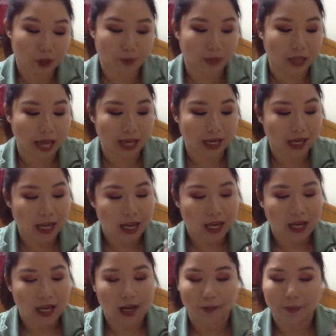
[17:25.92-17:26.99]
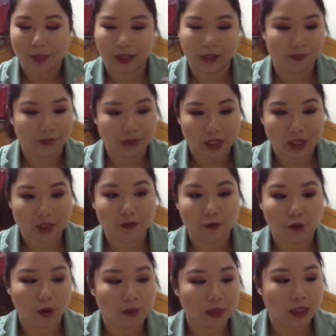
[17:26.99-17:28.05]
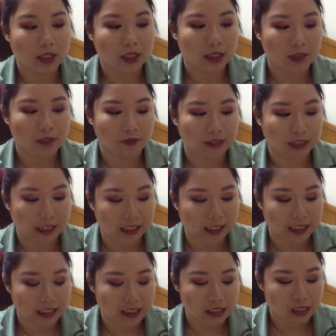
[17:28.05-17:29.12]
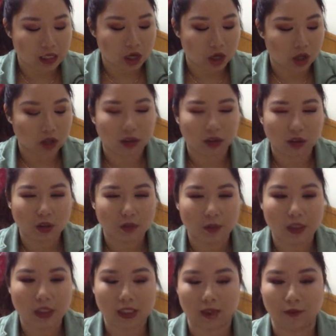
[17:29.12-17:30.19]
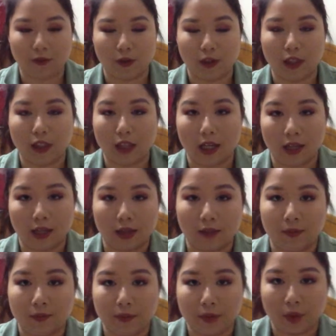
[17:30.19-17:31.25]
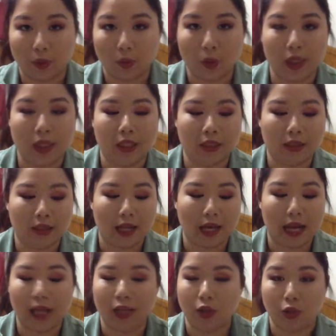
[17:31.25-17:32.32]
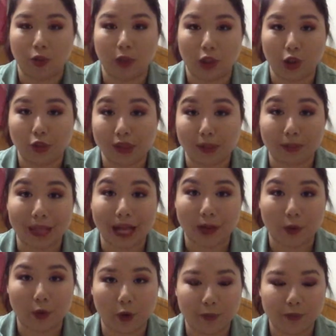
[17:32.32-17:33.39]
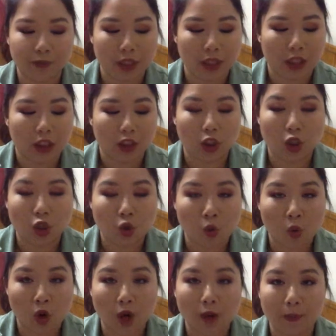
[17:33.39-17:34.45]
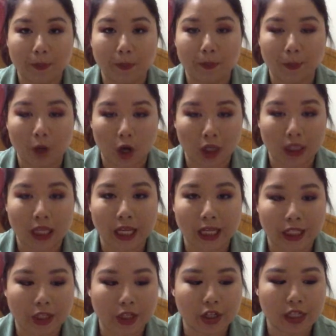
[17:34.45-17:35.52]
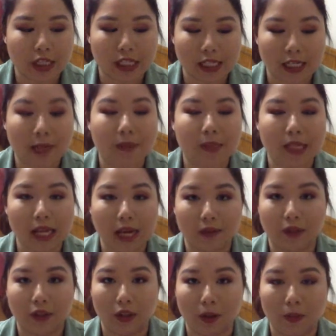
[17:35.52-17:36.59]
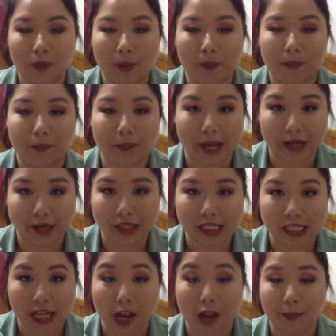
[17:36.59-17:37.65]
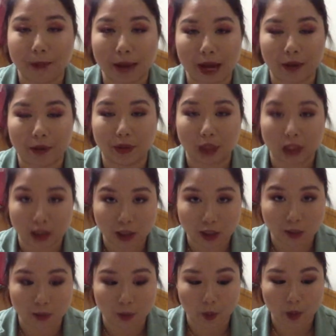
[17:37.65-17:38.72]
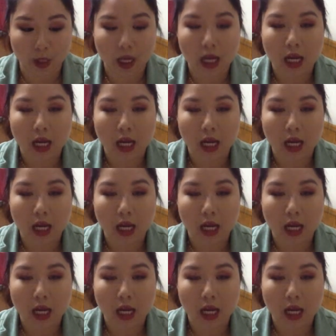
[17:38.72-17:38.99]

black. But the formula of these are a little bit different than the one that I normally use, the black one. The Noir art liner seems to have a little bit better staying power than the Smoke.